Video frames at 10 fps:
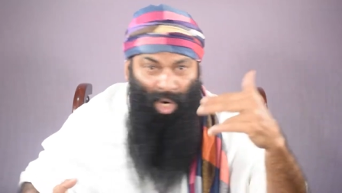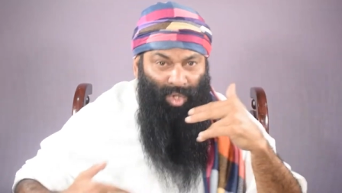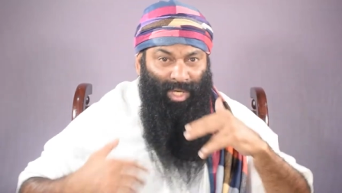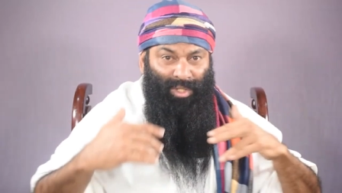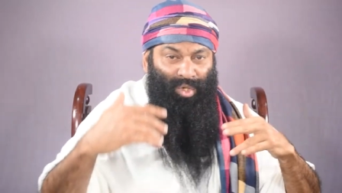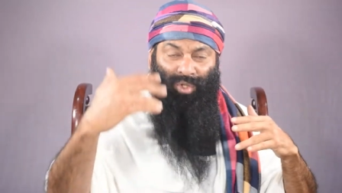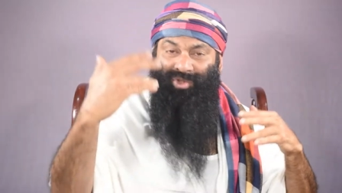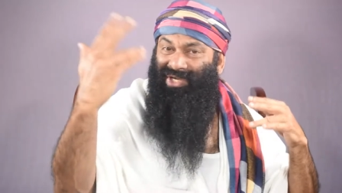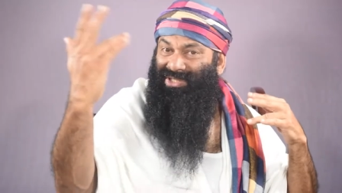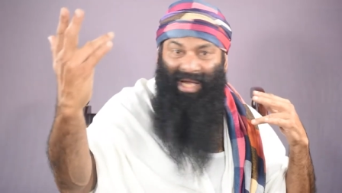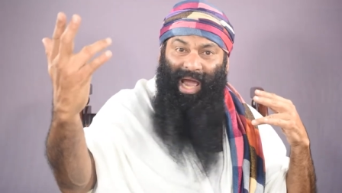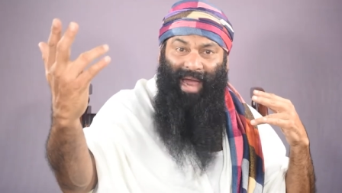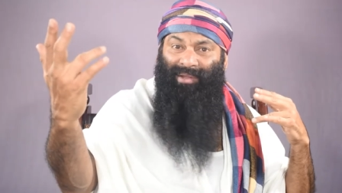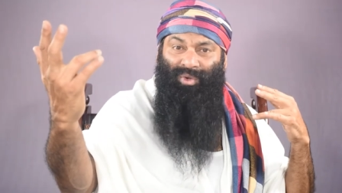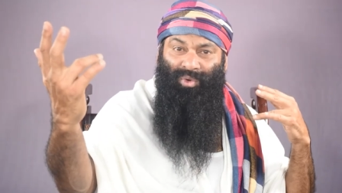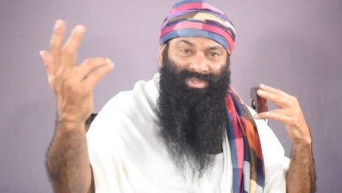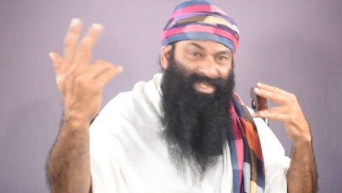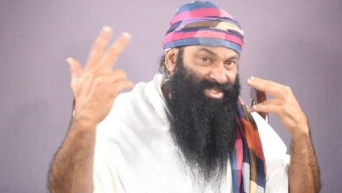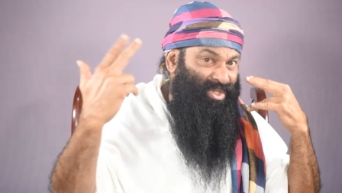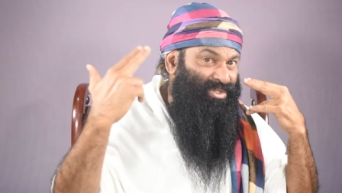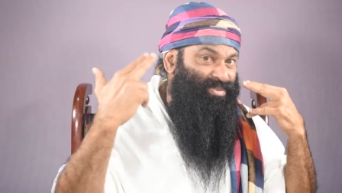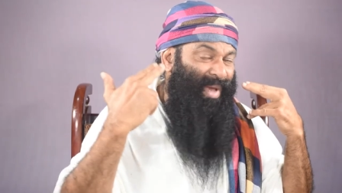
Look at good things, and the good things looks